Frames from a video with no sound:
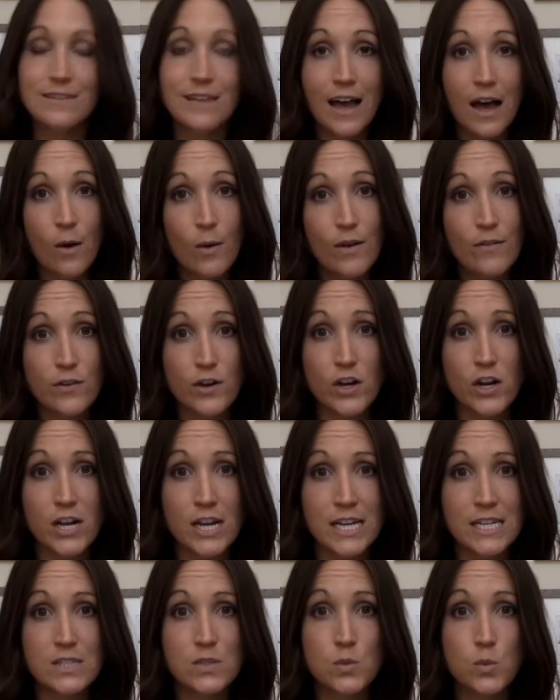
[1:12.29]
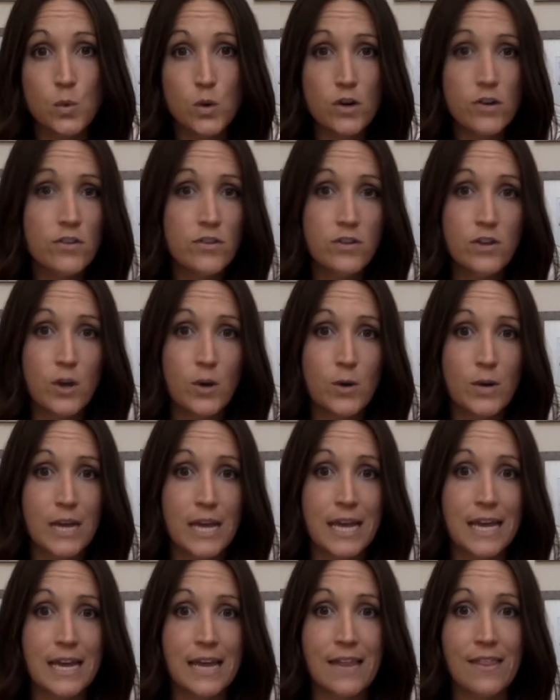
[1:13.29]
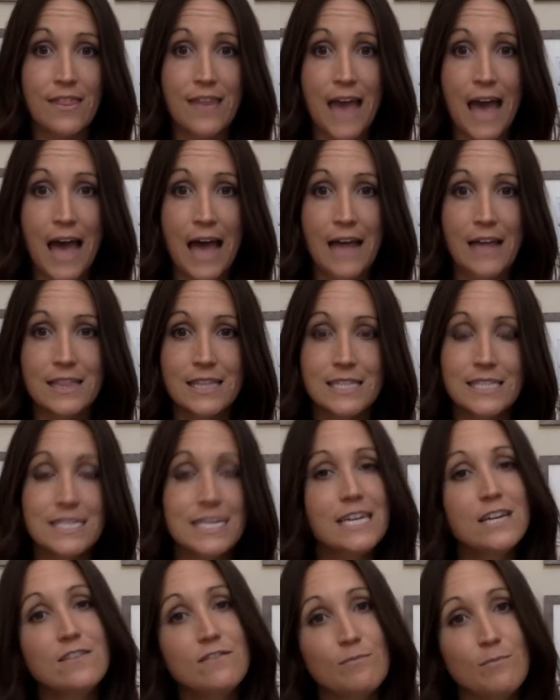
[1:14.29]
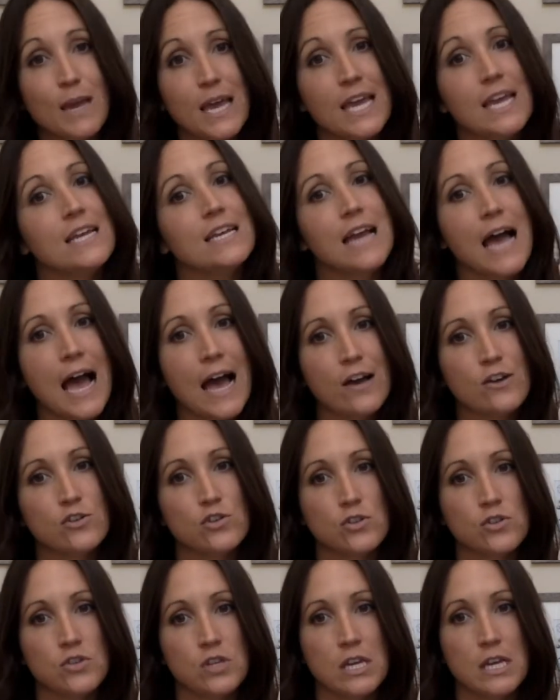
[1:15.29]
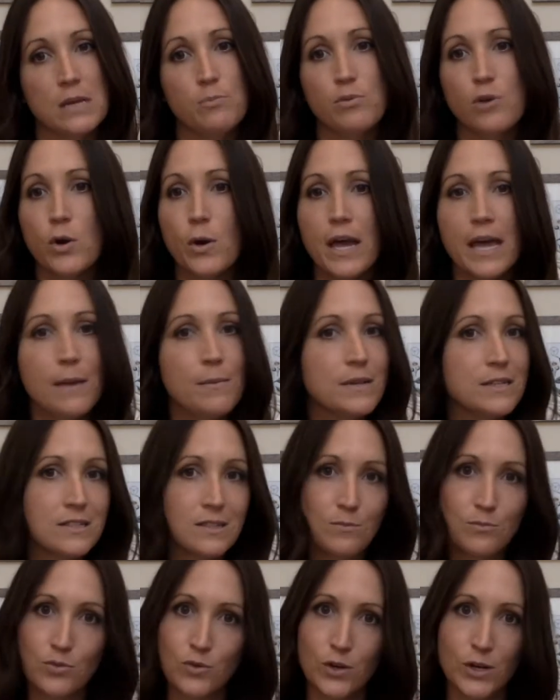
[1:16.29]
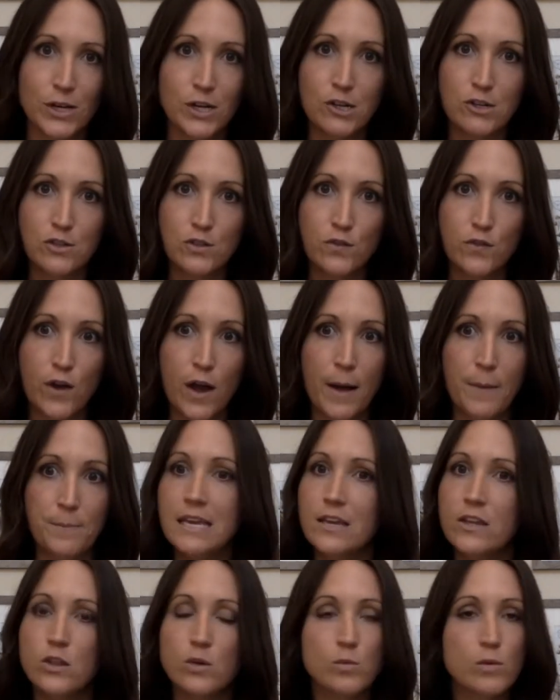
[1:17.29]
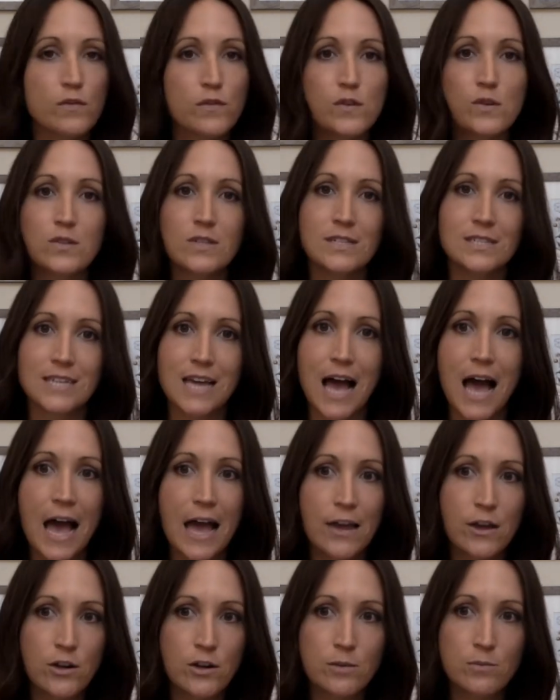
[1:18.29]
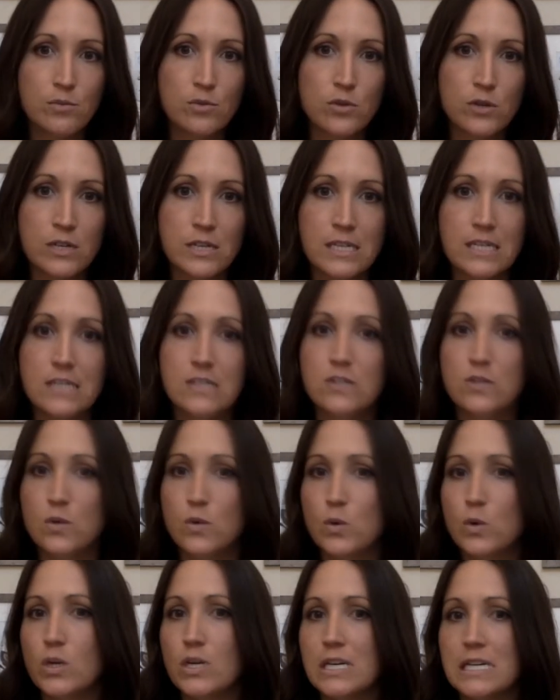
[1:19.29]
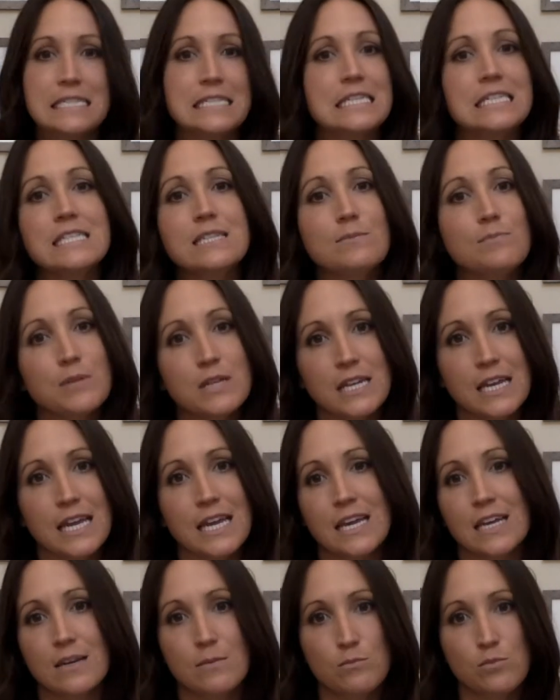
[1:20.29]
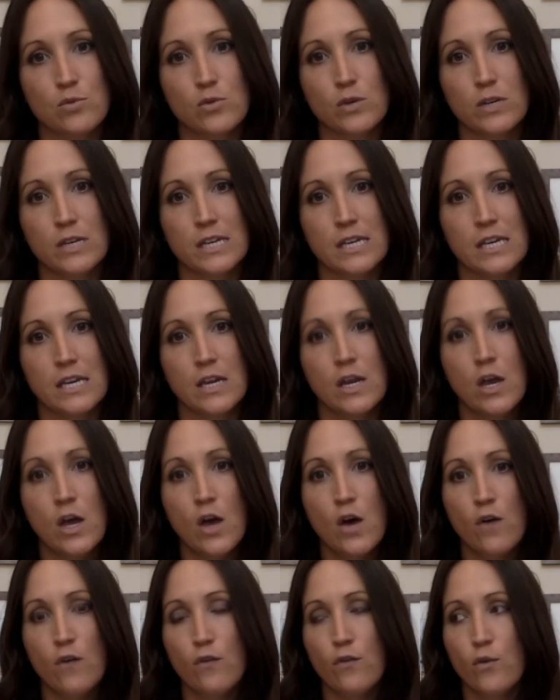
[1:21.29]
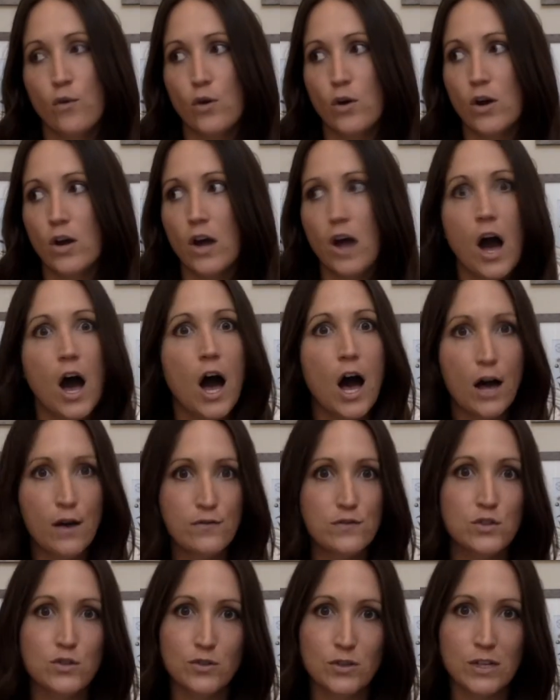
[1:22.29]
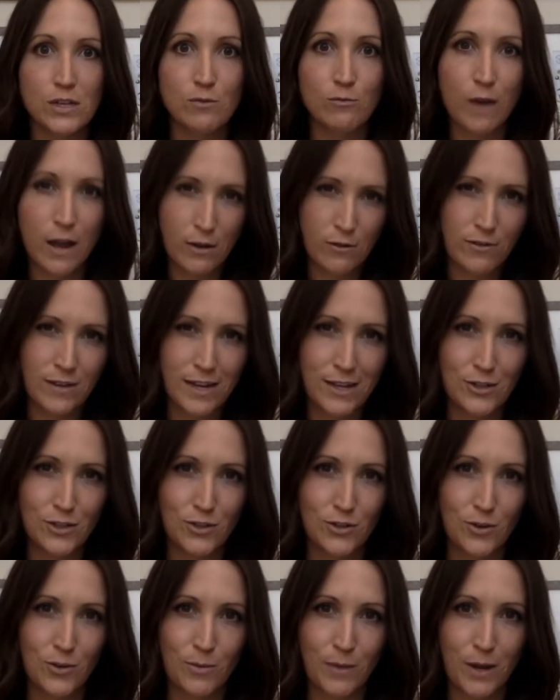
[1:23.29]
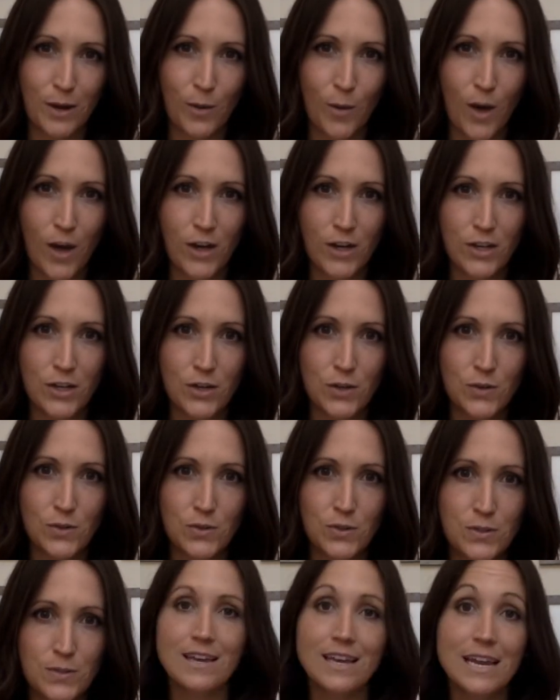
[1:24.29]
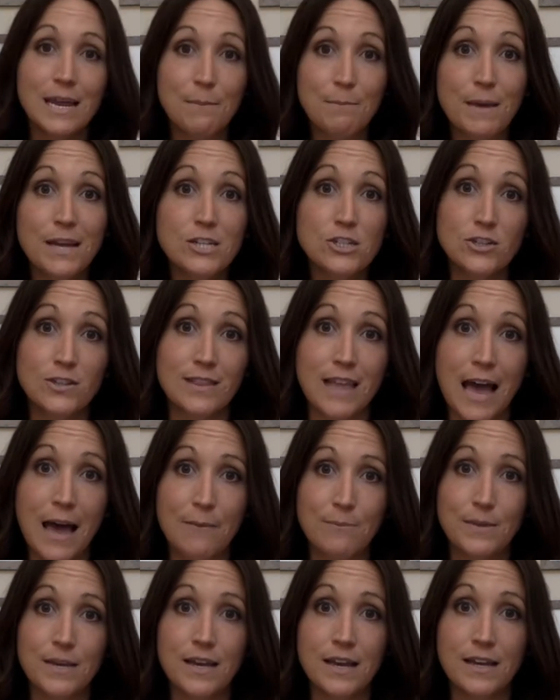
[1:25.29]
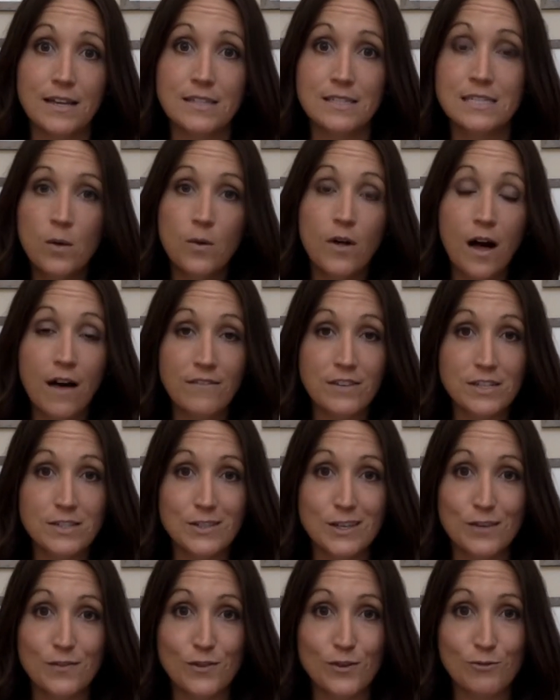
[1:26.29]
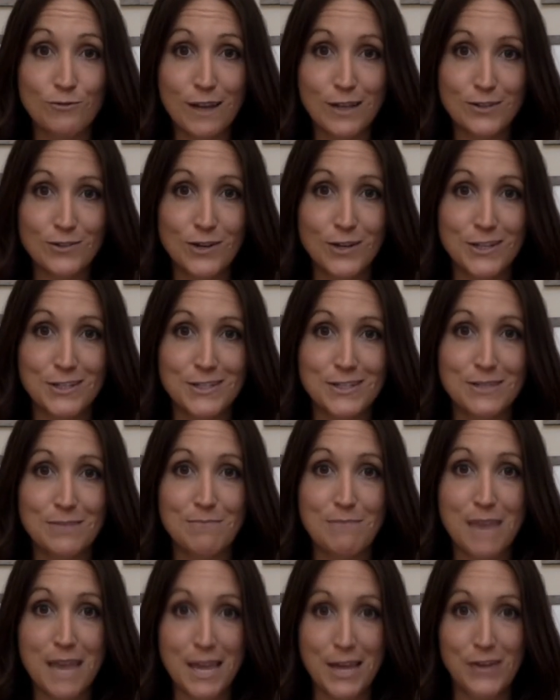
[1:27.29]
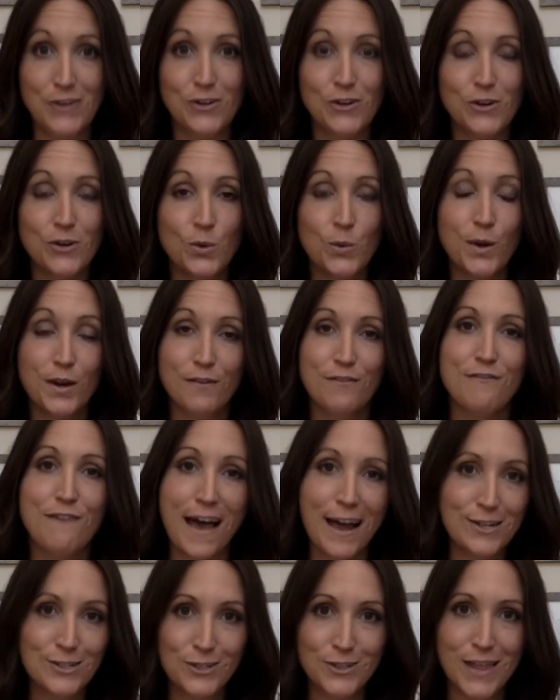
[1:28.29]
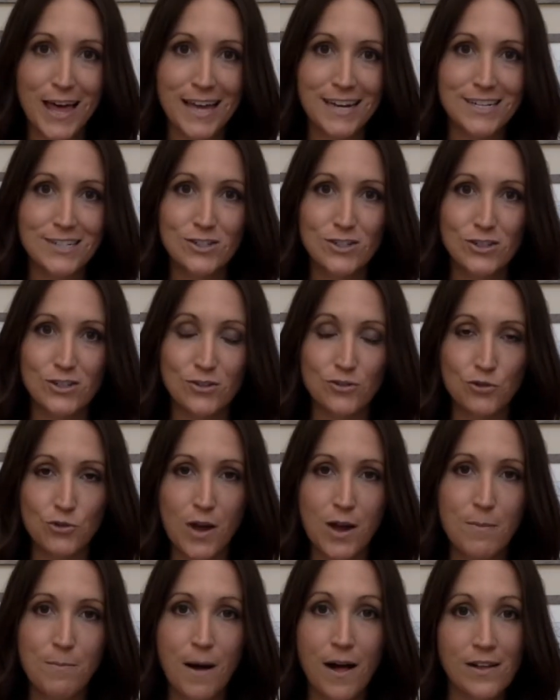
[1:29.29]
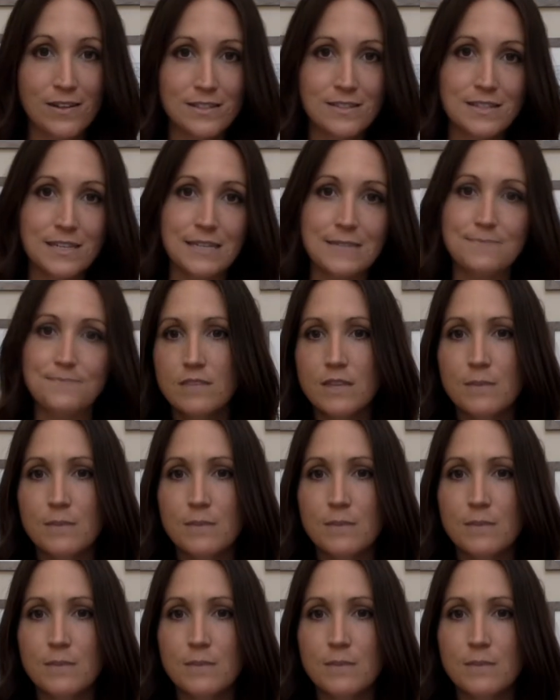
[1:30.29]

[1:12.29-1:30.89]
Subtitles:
However, it's worth noting that the state of Maine actually prohibits employers from either refusing to hire employees or disciplining an employee for off-duty recreational marijuana use. And I mention that because, well, obviously if your restaurant is in Maine, you're going to want to factor that into your drug policy.